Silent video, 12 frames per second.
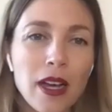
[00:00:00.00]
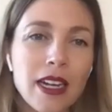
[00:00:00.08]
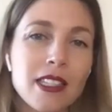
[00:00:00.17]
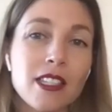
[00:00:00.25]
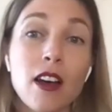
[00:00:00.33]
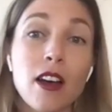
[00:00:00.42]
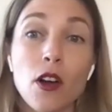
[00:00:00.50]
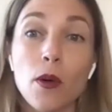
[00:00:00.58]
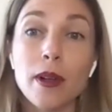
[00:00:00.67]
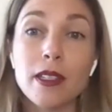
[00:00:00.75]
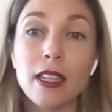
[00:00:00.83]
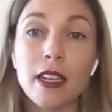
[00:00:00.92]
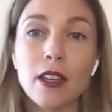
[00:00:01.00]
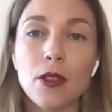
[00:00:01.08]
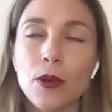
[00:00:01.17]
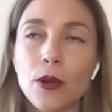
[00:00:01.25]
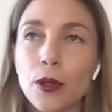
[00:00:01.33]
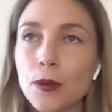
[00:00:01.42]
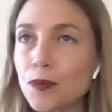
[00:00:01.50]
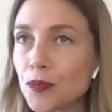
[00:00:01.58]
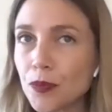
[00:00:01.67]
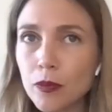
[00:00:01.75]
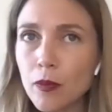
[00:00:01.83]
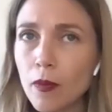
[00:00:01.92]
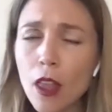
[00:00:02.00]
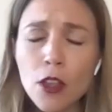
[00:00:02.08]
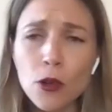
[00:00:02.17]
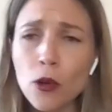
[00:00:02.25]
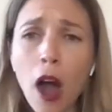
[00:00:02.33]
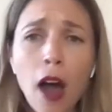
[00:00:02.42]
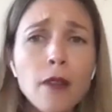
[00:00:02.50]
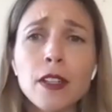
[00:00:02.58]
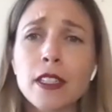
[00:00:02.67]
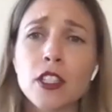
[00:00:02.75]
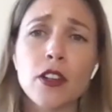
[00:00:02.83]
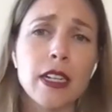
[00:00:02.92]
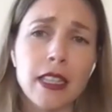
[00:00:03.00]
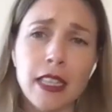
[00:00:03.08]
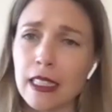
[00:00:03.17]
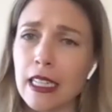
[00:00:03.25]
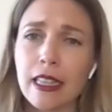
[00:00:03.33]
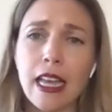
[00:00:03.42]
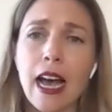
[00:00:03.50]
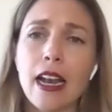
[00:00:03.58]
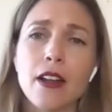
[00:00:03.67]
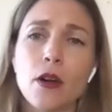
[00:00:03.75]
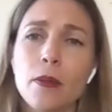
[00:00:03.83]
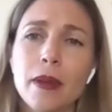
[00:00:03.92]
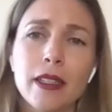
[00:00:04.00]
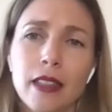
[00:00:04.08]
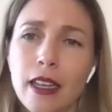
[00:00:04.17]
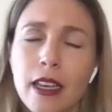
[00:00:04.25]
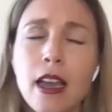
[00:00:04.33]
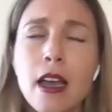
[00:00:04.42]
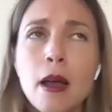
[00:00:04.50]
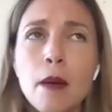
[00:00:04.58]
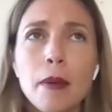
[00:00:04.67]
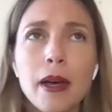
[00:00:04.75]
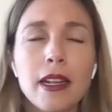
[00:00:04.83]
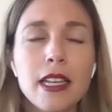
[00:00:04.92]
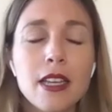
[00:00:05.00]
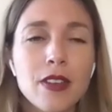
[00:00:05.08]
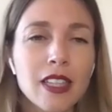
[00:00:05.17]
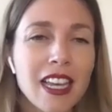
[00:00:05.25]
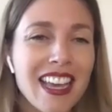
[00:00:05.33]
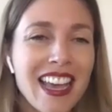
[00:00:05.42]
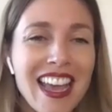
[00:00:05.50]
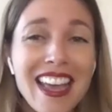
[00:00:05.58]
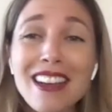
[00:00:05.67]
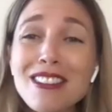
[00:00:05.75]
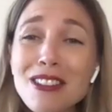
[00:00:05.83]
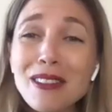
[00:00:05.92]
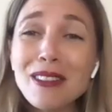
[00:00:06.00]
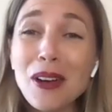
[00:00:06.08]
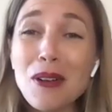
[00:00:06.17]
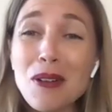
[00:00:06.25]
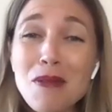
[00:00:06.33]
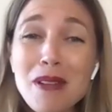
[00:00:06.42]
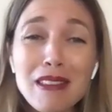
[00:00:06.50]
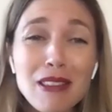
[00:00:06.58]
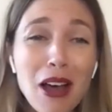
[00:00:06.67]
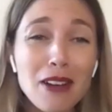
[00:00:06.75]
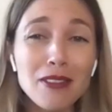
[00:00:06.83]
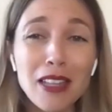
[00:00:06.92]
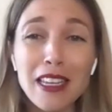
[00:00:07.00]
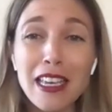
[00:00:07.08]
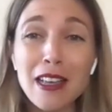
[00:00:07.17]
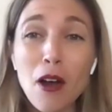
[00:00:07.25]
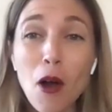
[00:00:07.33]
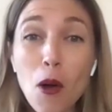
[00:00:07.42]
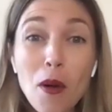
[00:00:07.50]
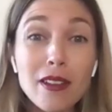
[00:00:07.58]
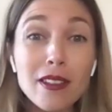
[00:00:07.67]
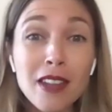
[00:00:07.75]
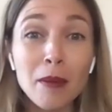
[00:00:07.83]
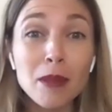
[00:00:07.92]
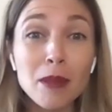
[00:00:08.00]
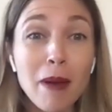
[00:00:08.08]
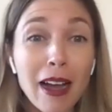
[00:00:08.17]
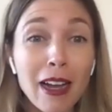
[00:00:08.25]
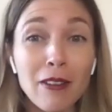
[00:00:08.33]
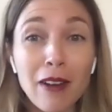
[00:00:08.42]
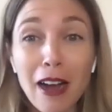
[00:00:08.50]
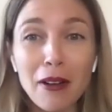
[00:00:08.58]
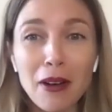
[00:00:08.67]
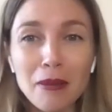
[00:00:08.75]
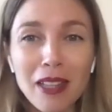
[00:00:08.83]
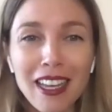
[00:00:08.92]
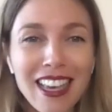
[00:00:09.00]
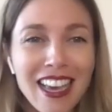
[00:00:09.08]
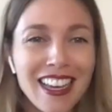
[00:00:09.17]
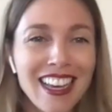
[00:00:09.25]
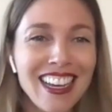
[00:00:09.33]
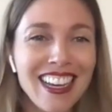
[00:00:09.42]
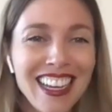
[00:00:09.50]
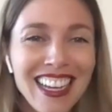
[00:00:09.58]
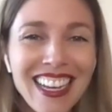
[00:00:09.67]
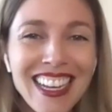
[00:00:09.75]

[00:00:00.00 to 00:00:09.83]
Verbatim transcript: And it's not always like through through conflict or anything like that. I don't mean like, but even like Angelo, who we love, like he always comes back around. I'm like, yeah.